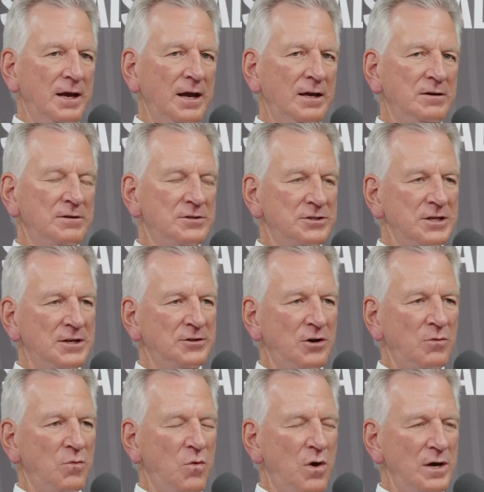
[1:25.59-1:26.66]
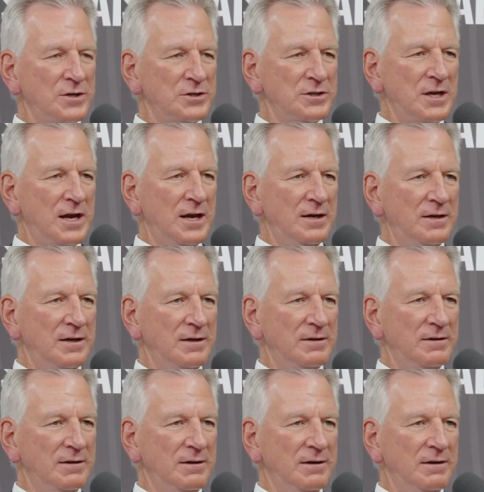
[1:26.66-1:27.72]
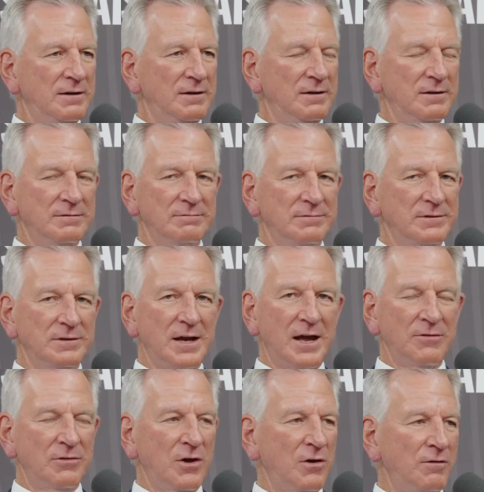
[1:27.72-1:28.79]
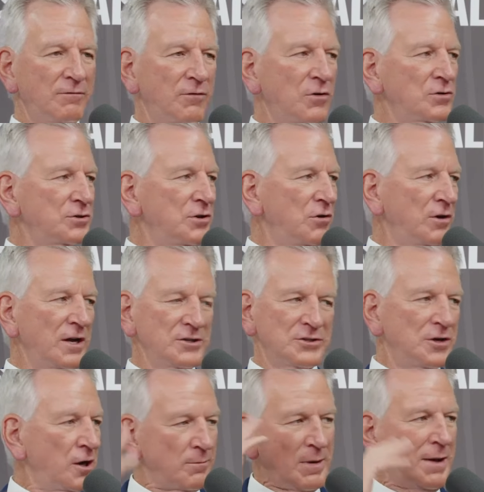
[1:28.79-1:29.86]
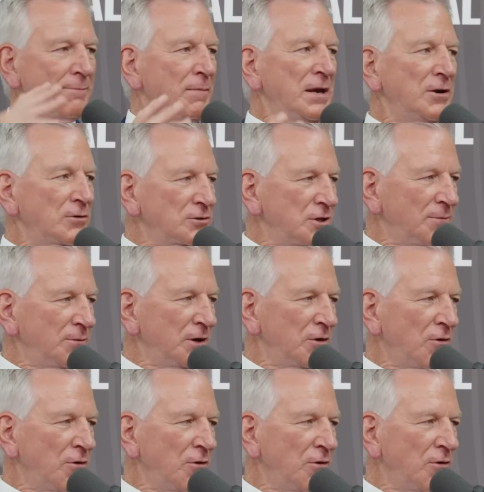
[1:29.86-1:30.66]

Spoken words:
and sat there and watched that, and I thought at first, you know, got stung by a bee or something.